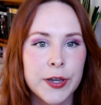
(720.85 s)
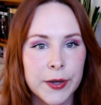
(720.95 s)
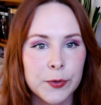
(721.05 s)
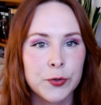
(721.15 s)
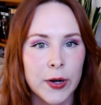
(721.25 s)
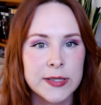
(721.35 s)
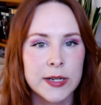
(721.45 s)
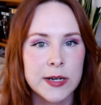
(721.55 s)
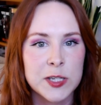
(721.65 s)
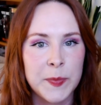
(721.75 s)
killed
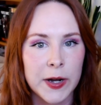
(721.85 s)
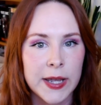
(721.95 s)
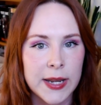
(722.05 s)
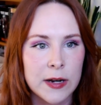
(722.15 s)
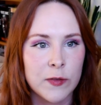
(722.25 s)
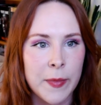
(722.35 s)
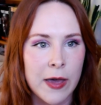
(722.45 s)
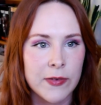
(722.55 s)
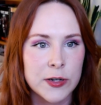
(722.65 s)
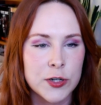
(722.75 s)
Cressida to spare Gideon from
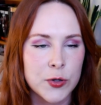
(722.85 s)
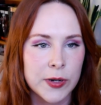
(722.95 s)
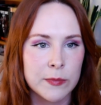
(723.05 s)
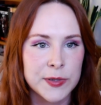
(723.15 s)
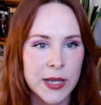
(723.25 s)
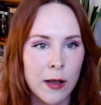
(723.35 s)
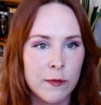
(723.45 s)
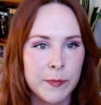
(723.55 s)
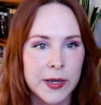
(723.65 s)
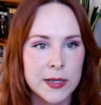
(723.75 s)
having to do it
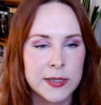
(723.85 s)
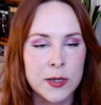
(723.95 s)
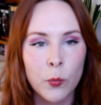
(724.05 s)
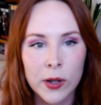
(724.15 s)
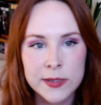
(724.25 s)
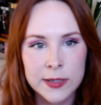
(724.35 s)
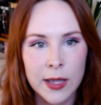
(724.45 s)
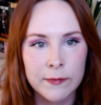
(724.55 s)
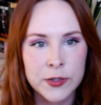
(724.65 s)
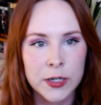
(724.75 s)
himself because he once
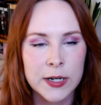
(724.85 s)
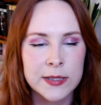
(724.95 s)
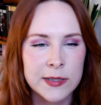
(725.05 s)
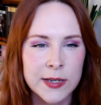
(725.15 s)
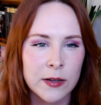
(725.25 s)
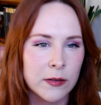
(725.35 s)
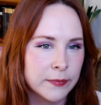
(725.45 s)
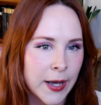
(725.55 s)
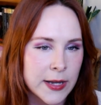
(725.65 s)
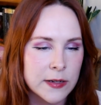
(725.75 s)
loved her and still
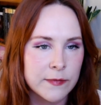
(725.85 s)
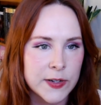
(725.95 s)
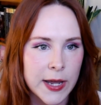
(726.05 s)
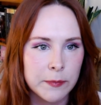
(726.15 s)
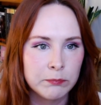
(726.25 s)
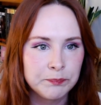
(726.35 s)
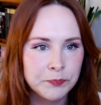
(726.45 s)
kind of did.